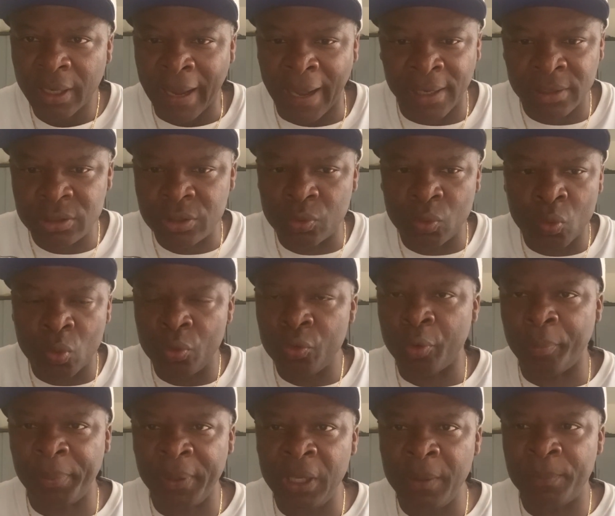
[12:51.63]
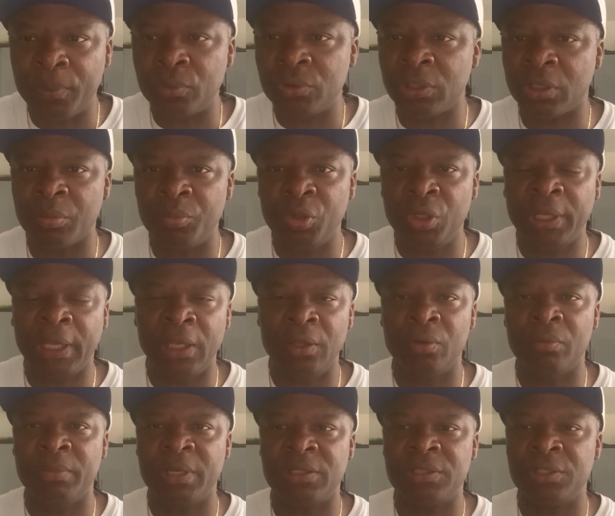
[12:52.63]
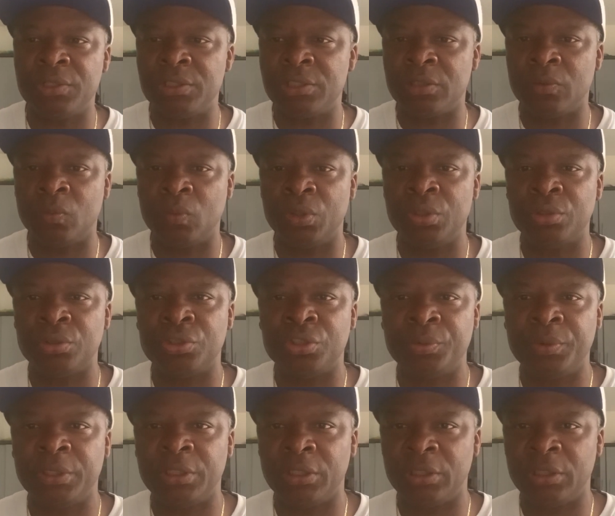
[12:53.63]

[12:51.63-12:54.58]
and to all your people to communicate your messages and what you're doing.